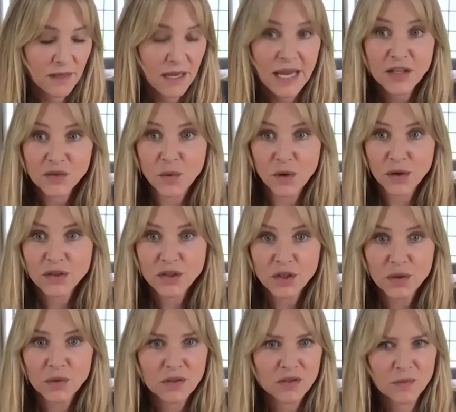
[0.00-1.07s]
his work
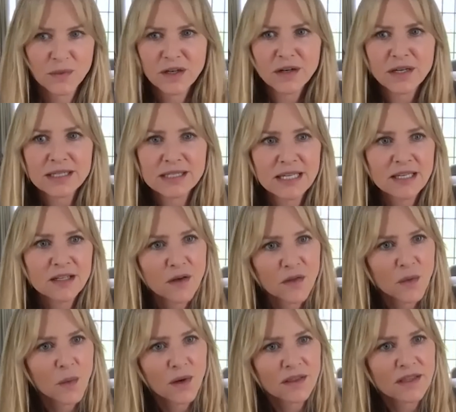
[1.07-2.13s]
too, because we'd already seen all
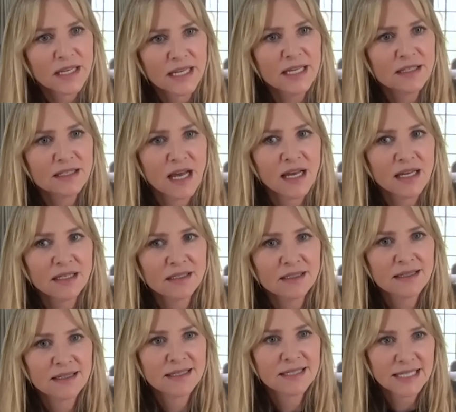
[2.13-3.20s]
the work that he'd
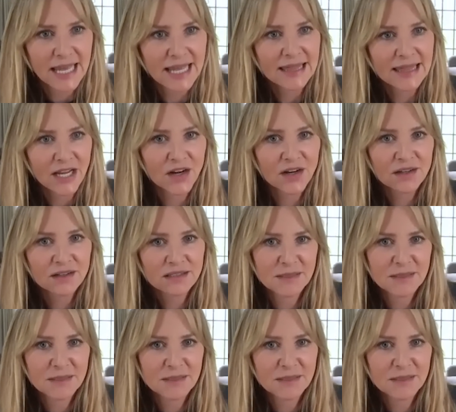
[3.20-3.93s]
done to get there,